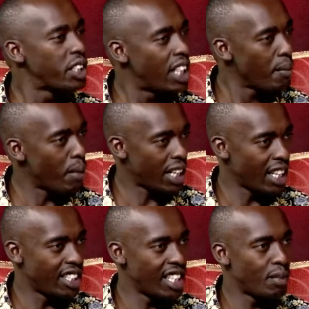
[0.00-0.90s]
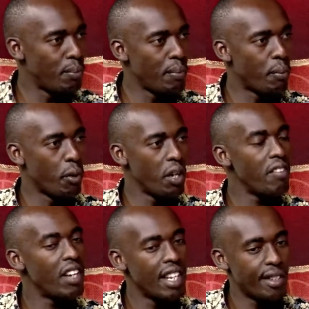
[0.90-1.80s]
to stigmatize these people,
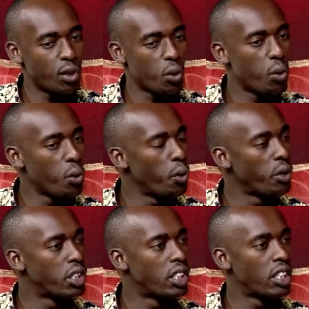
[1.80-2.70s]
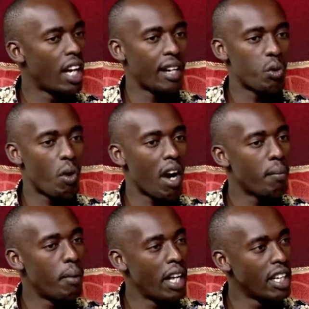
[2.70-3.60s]
even in schools, at
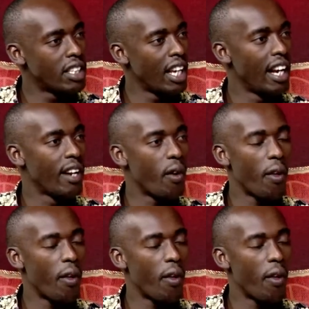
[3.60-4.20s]
workplace, and